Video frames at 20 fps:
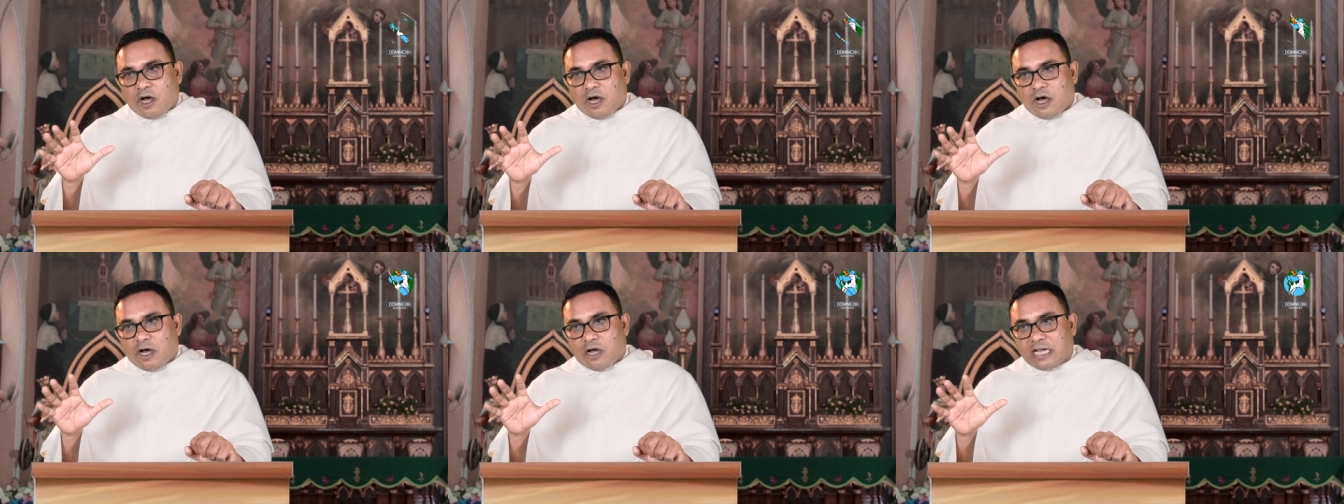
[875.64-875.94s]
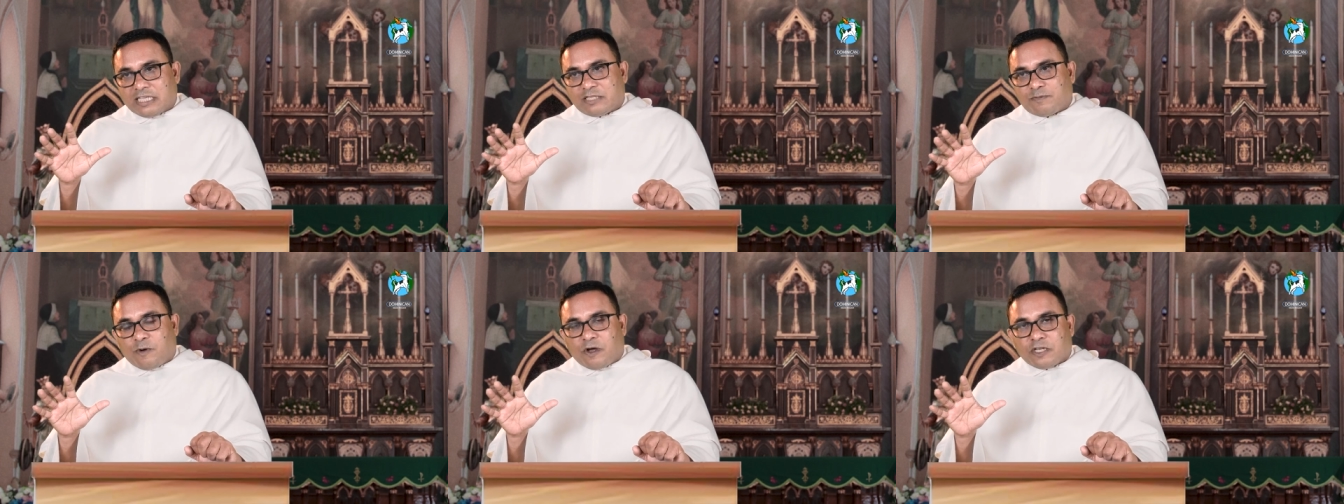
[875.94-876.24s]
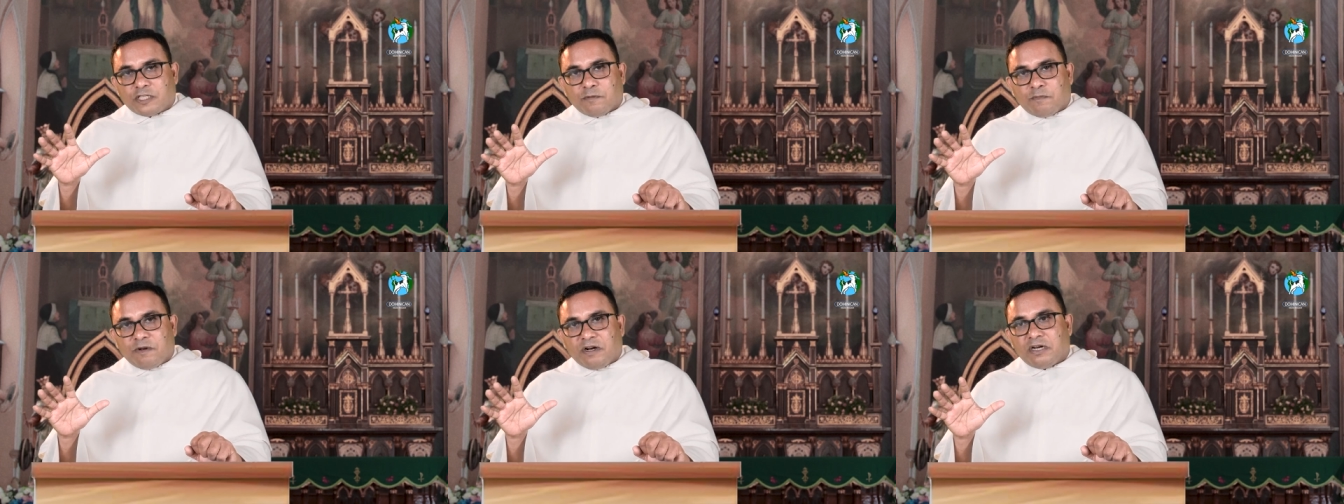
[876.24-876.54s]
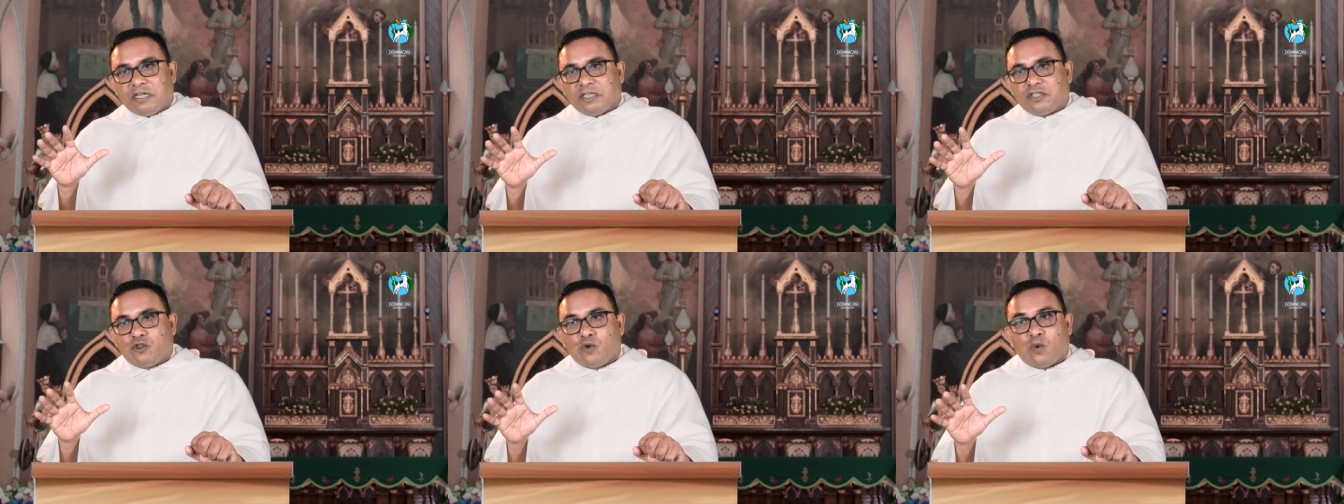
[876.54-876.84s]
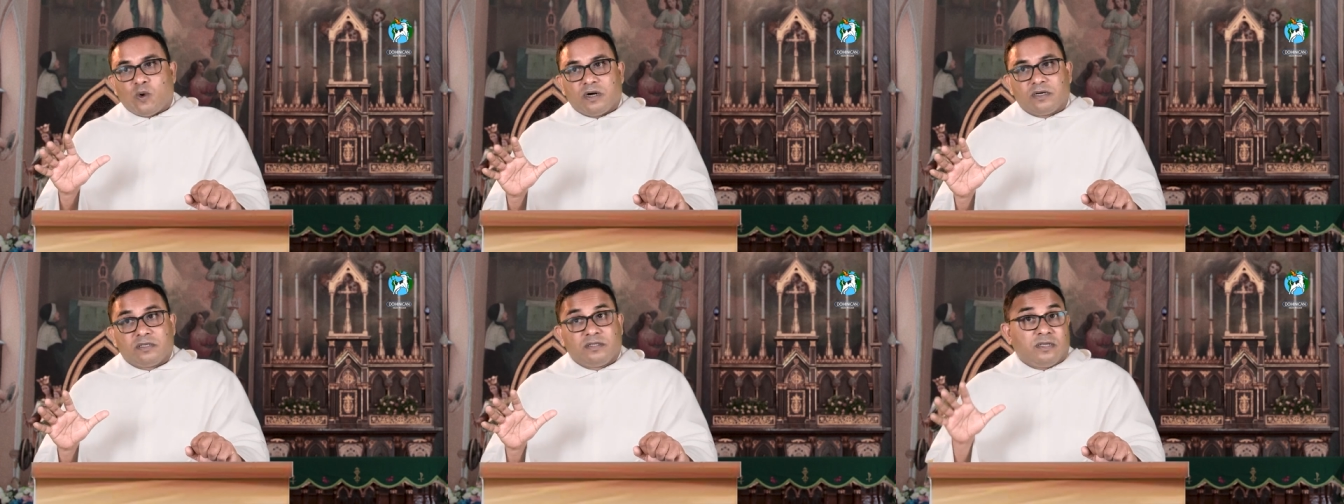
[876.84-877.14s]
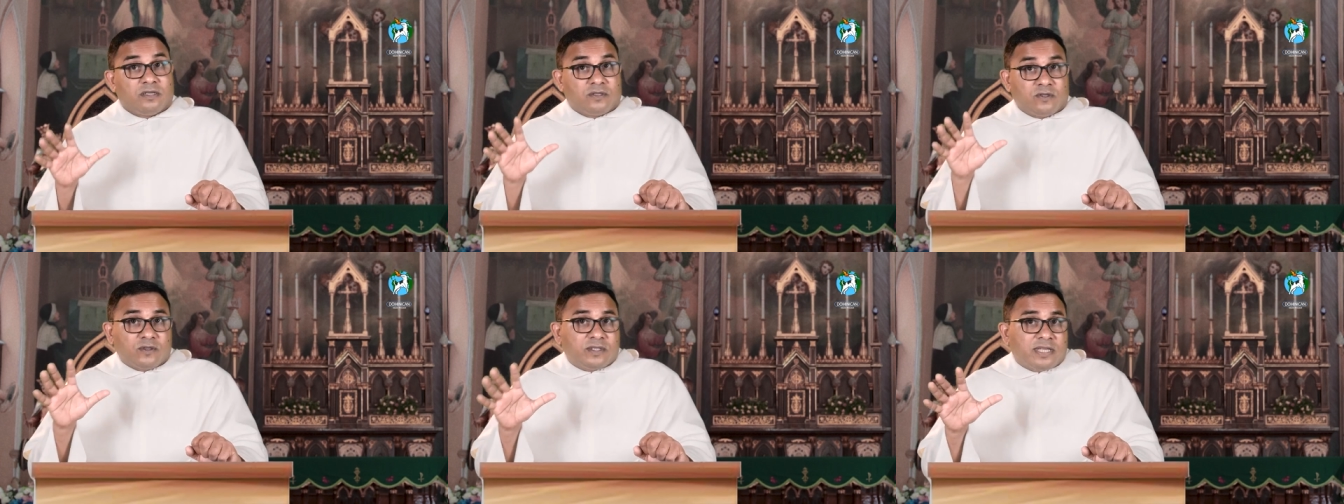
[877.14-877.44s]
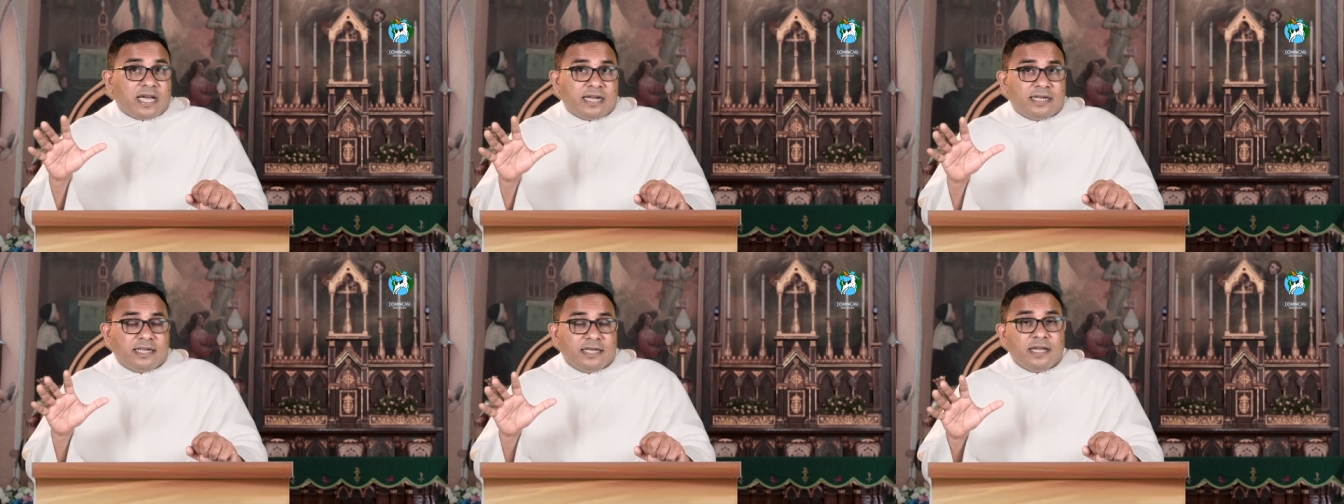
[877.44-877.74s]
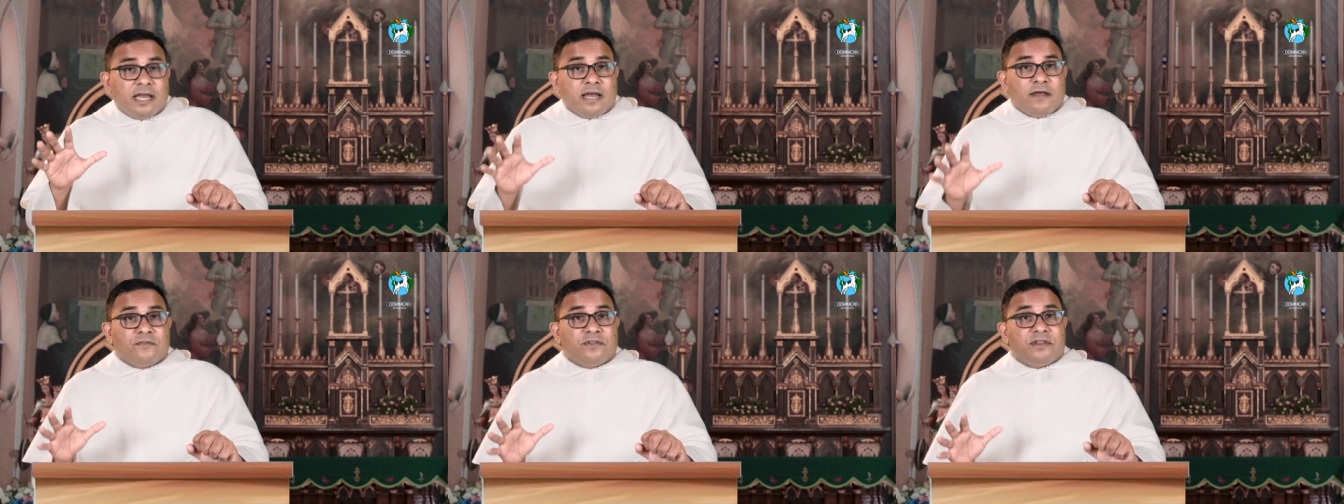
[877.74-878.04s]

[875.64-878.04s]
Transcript: uh, responsibilities towards the society.